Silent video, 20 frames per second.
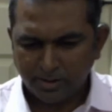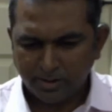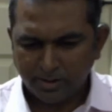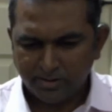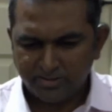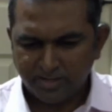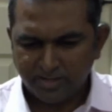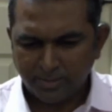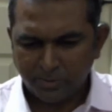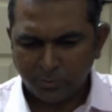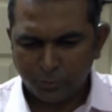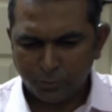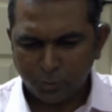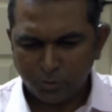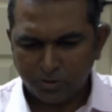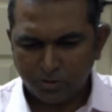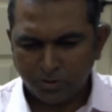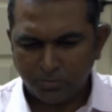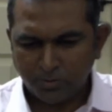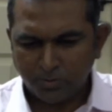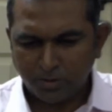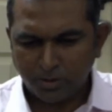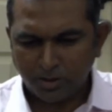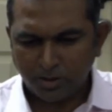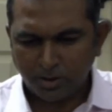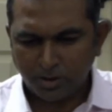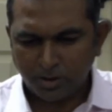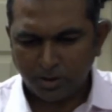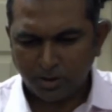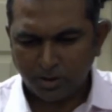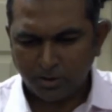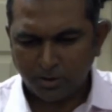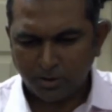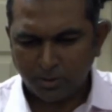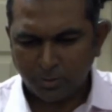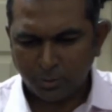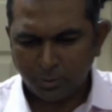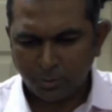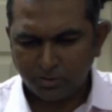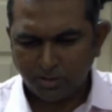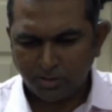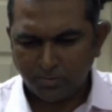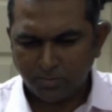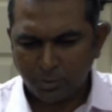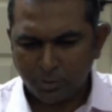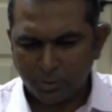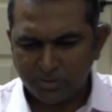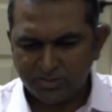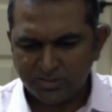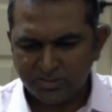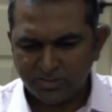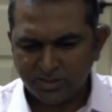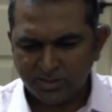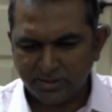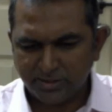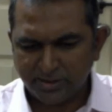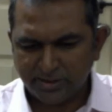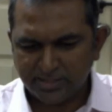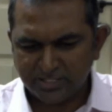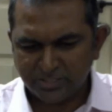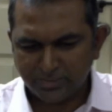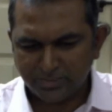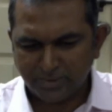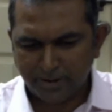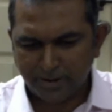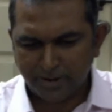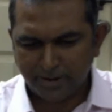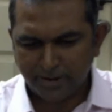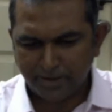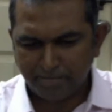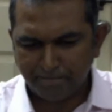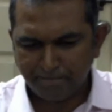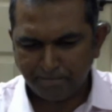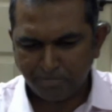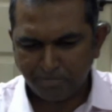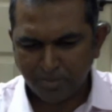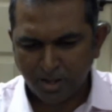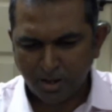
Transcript: Example of Ruth and Boaz inspired him.